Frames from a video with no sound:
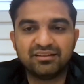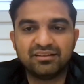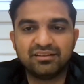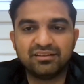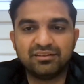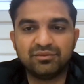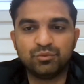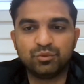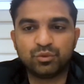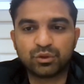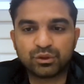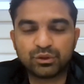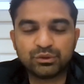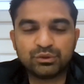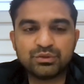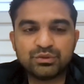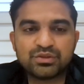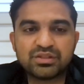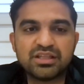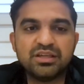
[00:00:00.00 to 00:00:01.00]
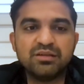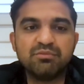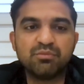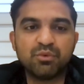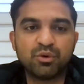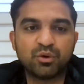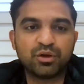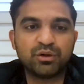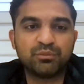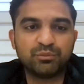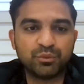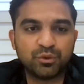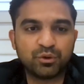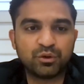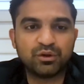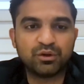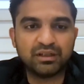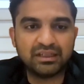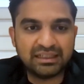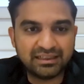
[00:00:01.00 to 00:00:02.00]
we're going to see more and
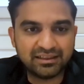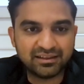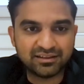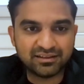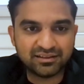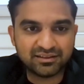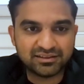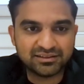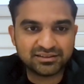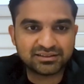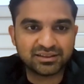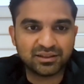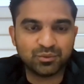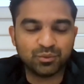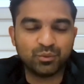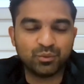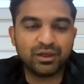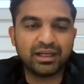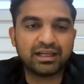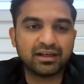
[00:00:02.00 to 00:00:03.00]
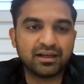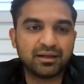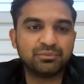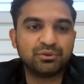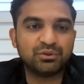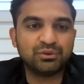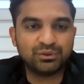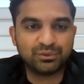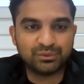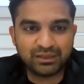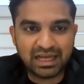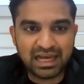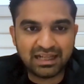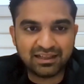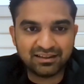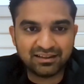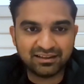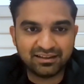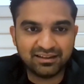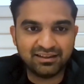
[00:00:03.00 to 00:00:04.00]
more leaders wake up to the
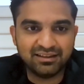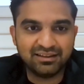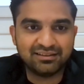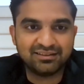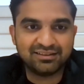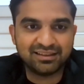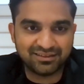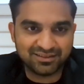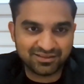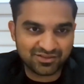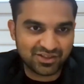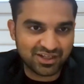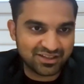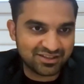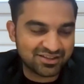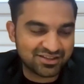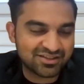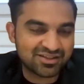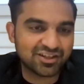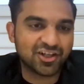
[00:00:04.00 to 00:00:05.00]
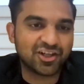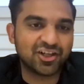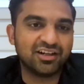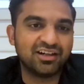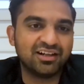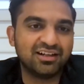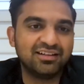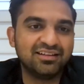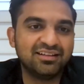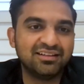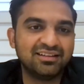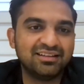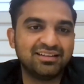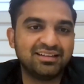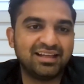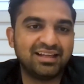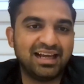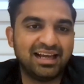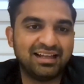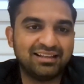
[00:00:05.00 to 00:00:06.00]
reality that this change has occurred,
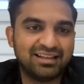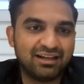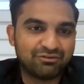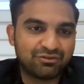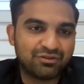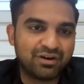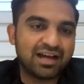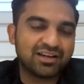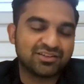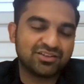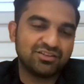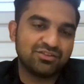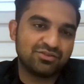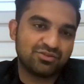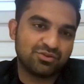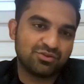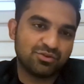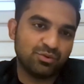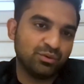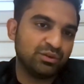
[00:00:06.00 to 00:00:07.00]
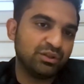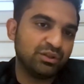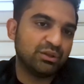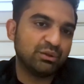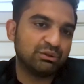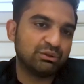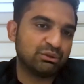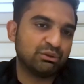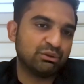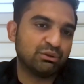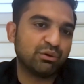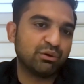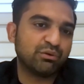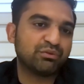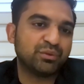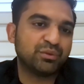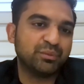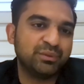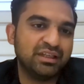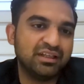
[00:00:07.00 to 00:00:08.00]
and that fraction is only to grow
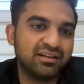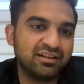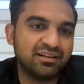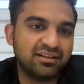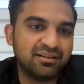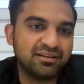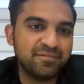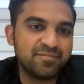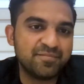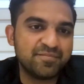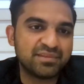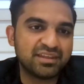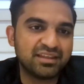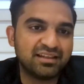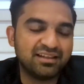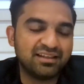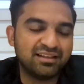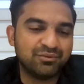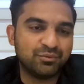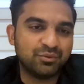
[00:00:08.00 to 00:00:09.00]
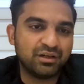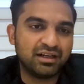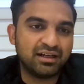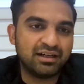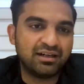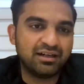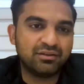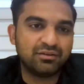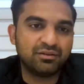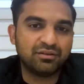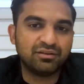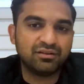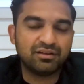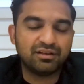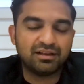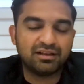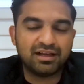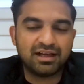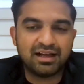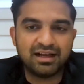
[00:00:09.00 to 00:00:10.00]
from here, where
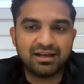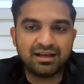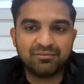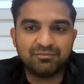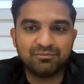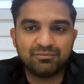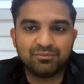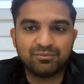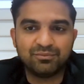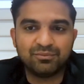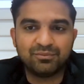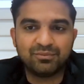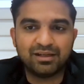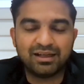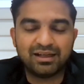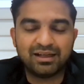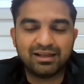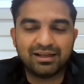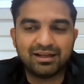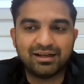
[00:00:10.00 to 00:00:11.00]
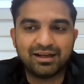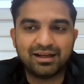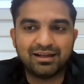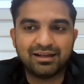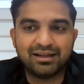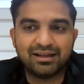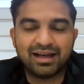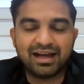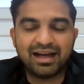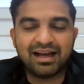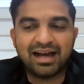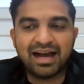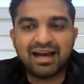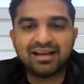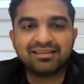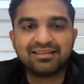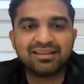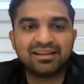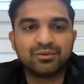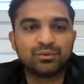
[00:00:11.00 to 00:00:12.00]
I
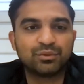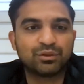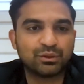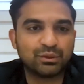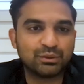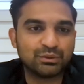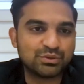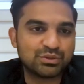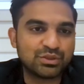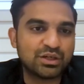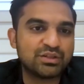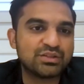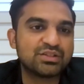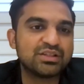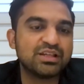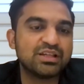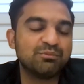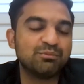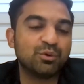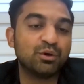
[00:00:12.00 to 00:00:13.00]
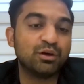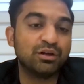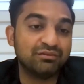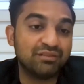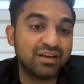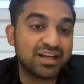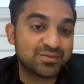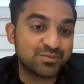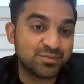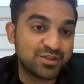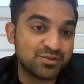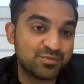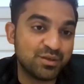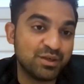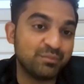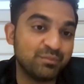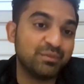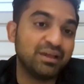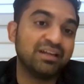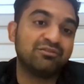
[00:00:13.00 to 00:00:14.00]
think we're going to start seeing more investments
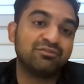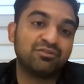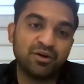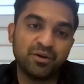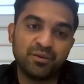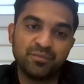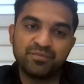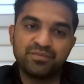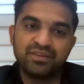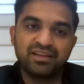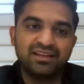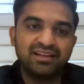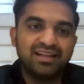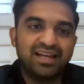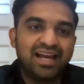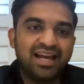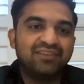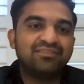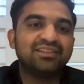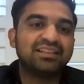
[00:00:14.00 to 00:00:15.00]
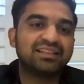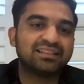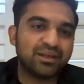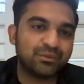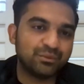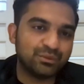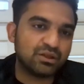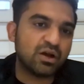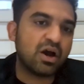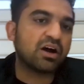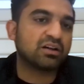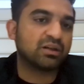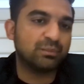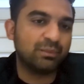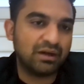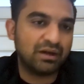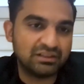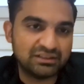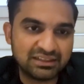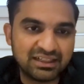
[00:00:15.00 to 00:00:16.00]
being made from everything that we talked
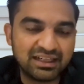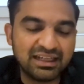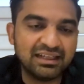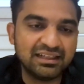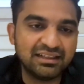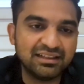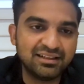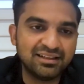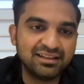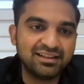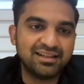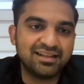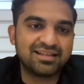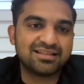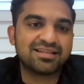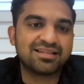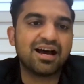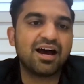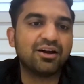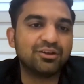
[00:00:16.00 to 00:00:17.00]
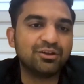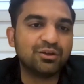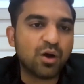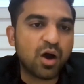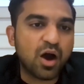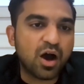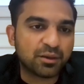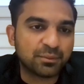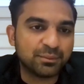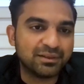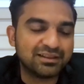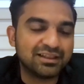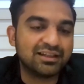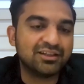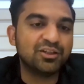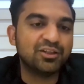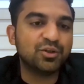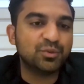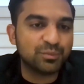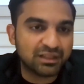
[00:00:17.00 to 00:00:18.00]
about today. It's how do you augment that
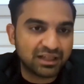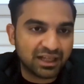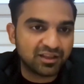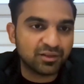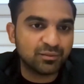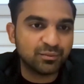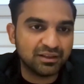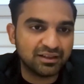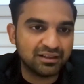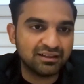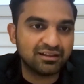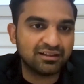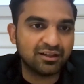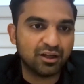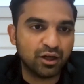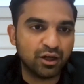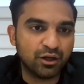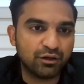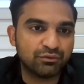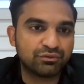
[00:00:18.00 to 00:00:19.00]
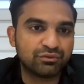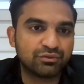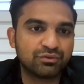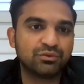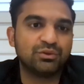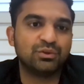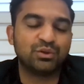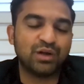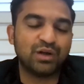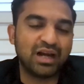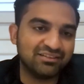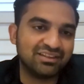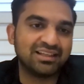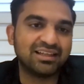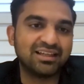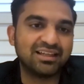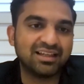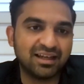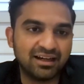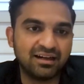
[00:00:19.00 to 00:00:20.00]
human element of driving
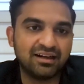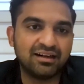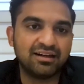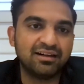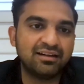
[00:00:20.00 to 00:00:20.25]
care,